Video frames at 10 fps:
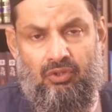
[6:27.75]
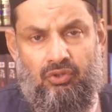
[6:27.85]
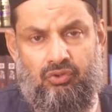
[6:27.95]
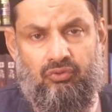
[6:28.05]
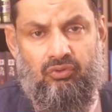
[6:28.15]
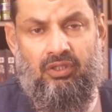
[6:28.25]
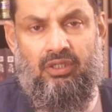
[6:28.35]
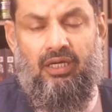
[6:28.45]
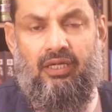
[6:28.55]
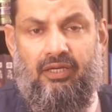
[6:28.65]
to
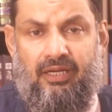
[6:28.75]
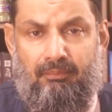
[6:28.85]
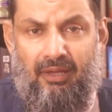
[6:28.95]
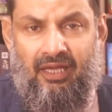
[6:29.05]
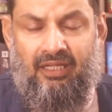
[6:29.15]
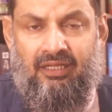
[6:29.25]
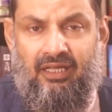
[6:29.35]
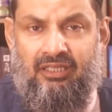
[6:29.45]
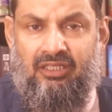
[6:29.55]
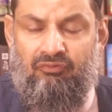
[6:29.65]
remain
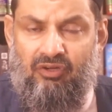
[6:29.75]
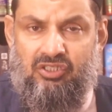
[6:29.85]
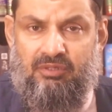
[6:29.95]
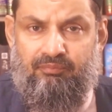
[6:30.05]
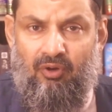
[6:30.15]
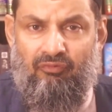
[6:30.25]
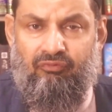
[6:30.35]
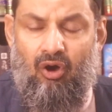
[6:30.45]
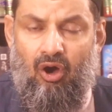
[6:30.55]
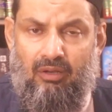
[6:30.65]
in the worship of
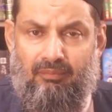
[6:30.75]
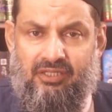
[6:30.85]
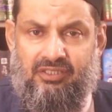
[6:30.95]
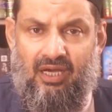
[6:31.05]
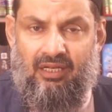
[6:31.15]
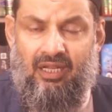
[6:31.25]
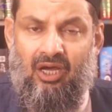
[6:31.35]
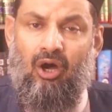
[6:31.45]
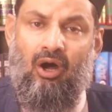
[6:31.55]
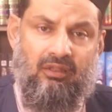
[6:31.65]
Almighty
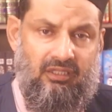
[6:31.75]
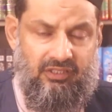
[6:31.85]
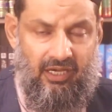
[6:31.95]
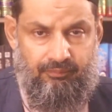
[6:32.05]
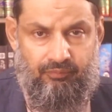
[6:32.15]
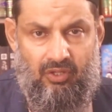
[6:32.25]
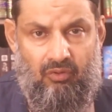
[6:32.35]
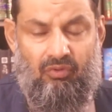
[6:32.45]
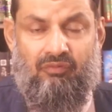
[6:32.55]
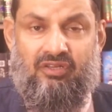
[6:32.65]
Allah all the time.
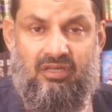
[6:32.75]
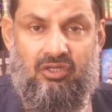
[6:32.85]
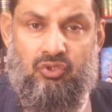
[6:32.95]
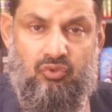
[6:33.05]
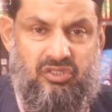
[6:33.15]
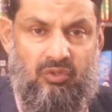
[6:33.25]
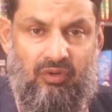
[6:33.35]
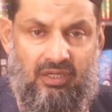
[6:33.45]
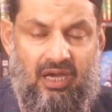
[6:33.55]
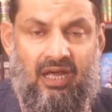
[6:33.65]
When we use the
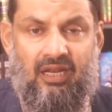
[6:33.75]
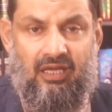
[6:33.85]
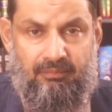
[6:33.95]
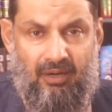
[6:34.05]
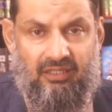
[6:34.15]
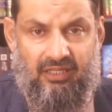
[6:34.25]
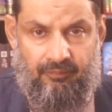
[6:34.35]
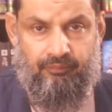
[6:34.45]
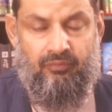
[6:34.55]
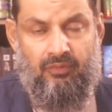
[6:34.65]
word
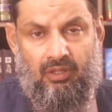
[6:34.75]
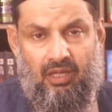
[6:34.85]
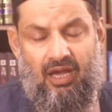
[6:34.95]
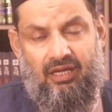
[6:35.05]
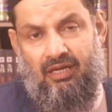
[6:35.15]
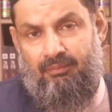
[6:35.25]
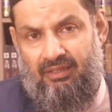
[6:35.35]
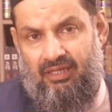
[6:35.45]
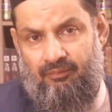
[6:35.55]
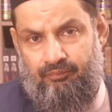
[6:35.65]
al-ibadah,
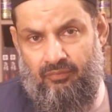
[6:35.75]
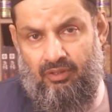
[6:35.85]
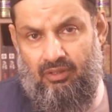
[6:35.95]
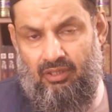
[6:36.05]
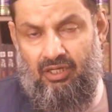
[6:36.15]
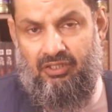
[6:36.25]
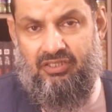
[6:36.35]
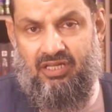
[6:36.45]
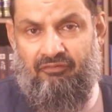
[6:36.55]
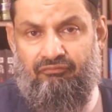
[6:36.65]
ibadah, it
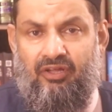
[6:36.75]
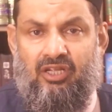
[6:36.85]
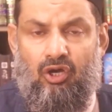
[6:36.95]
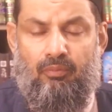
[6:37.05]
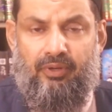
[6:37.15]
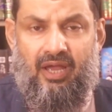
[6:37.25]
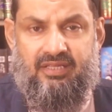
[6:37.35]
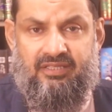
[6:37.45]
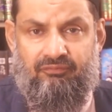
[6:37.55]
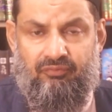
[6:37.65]
is a very
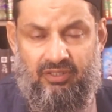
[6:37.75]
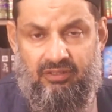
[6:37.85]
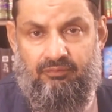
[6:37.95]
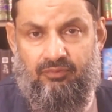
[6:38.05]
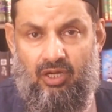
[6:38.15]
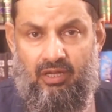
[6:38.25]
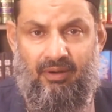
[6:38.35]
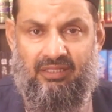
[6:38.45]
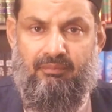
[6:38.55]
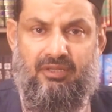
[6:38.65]
comprehensive word.
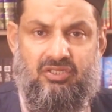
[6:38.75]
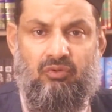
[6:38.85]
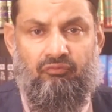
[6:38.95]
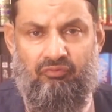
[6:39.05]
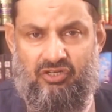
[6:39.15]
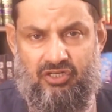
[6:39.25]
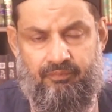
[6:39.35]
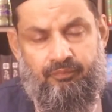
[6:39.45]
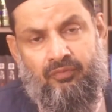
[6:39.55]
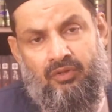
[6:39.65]
Ibadah means worship.